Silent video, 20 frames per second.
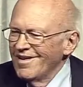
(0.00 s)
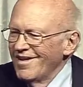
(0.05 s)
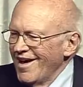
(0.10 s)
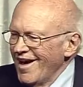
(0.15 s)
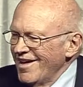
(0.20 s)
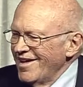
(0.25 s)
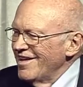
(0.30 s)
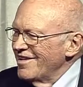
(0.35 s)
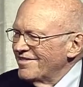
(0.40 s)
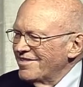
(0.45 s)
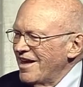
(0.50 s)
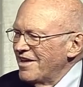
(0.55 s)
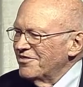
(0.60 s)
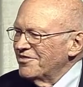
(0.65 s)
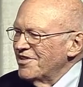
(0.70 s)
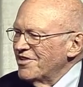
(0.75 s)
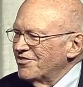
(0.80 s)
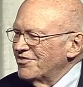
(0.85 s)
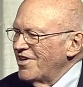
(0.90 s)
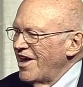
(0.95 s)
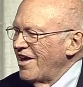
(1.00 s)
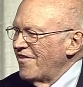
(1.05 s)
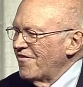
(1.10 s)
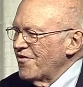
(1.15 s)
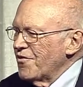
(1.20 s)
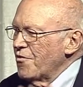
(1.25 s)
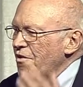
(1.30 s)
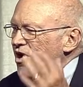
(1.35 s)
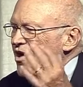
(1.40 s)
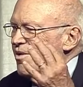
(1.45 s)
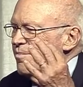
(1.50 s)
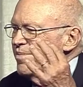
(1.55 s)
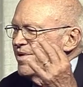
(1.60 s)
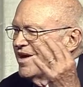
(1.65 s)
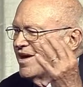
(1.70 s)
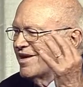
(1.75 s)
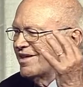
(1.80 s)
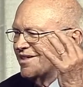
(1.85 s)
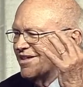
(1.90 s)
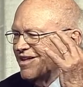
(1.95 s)
And he essentially said, if you want to be
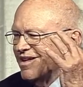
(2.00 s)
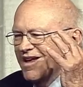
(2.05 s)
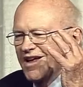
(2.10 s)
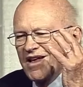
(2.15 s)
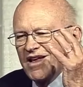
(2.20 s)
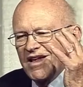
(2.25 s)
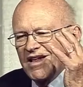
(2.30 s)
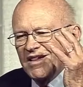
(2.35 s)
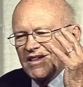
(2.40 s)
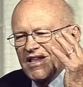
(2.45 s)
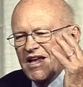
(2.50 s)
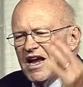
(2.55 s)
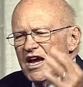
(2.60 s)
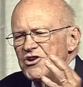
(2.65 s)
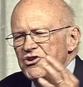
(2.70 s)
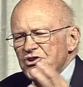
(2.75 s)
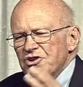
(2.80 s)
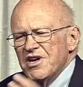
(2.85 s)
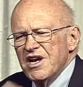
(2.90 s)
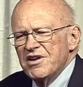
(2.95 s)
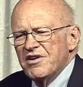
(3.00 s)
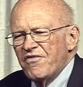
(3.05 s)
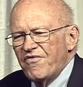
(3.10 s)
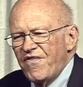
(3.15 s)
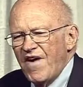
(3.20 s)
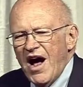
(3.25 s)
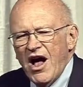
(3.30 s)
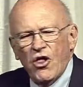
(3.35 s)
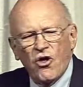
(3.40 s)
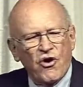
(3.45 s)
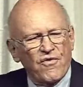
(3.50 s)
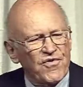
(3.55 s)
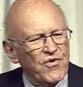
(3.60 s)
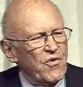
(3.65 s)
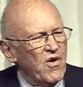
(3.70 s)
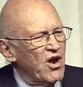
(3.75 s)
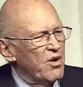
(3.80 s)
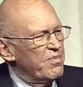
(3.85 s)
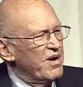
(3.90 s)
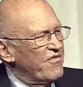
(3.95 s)
a lead, you need to follow. If you
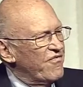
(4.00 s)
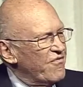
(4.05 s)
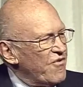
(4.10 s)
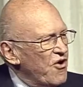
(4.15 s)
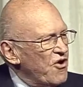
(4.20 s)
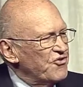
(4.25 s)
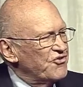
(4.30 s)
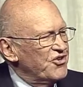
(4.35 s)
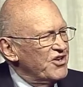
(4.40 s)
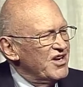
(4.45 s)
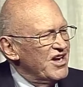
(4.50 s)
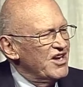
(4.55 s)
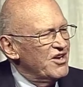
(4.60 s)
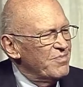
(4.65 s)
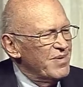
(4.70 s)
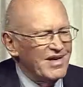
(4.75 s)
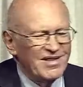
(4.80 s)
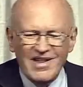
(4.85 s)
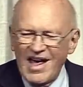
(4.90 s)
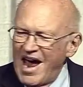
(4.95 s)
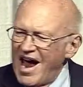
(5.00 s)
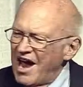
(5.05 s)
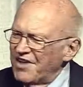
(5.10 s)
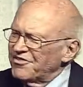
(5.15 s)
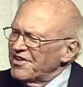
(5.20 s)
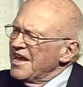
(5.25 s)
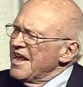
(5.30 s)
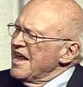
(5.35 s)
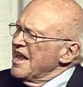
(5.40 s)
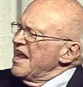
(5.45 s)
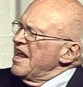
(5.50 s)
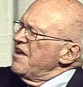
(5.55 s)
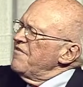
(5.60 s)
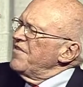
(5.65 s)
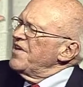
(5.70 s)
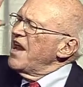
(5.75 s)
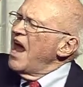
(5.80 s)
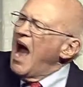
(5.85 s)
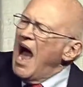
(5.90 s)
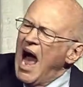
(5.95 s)
want to be first, you need to be last.
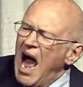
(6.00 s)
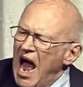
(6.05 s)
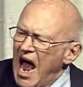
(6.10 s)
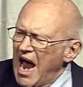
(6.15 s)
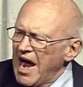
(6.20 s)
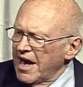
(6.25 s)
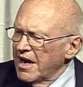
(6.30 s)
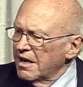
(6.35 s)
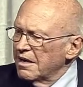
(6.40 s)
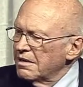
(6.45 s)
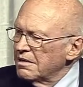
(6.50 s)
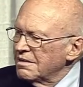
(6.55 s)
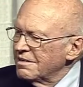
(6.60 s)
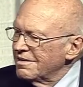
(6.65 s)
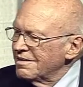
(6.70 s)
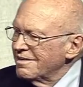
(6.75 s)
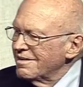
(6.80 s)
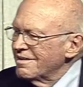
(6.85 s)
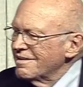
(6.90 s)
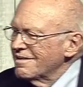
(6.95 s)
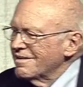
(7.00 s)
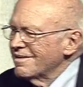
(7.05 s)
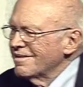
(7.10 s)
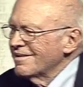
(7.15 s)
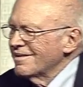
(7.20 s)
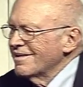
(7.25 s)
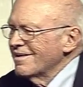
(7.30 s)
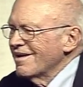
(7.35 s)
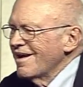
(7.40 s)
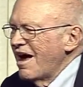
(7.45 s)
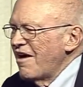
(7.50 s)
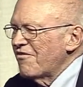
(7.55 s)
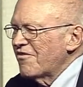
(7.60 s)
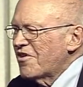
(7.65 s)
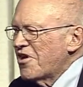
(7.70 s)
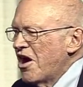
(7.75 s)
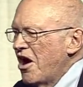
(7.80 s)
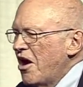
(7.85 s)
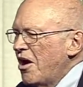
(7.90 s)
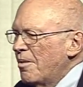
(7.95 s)
Even I have
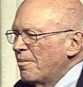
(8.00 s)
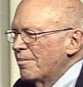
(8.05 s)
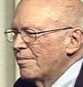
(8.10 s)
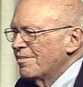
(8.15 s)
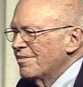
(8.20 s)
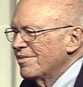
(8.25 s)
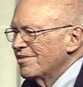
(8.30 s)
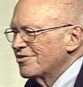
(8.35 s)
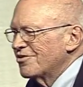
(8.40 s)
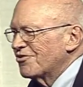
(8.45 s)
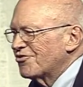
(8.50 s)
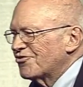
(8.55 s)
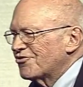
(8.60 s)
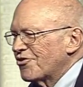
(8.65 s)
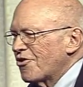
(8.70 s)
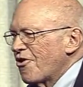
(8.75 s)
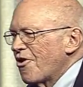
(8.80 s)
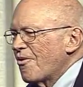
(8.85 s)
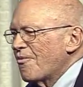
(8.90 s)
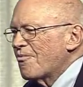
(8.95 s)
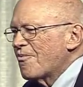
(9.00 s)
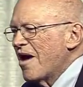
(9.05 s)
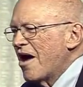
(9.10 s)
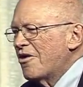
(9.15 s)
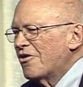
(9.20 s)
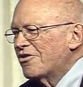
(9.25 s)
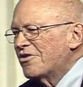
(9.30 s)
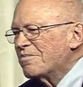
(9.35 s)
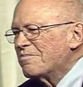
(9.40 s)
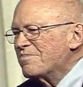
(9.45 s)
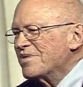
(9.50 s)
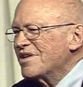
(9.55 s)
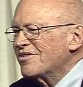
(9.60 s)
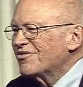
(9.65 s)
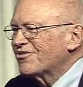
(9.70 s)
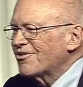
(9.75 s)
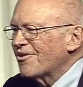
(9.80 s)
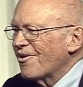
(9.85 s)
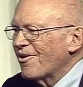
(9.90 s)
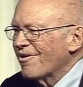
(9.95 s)
come to serve rather than be
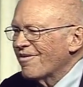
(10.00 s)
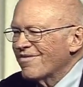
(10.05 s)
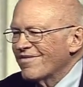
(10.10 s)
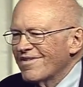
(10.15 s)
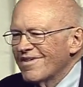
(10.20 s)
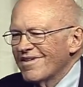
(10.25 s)
served